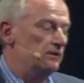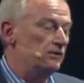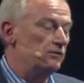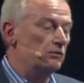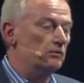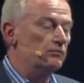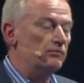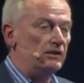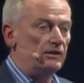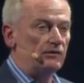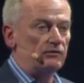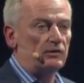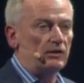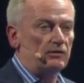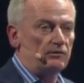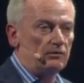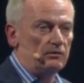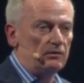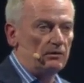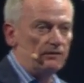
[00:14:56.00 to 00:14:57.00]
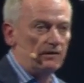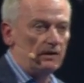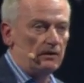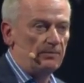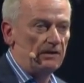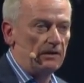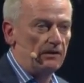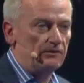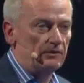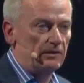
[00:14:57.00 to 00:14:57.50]
These are already starting to
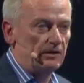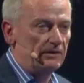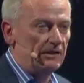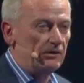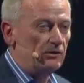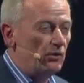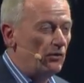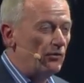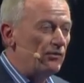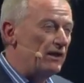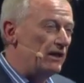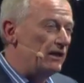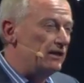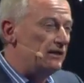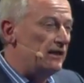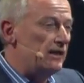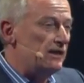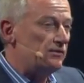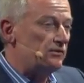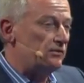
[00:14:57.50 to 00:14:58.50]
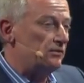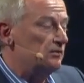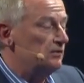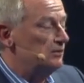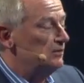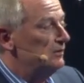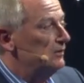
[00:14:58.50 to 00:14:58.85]
develop out there. They're not there yet.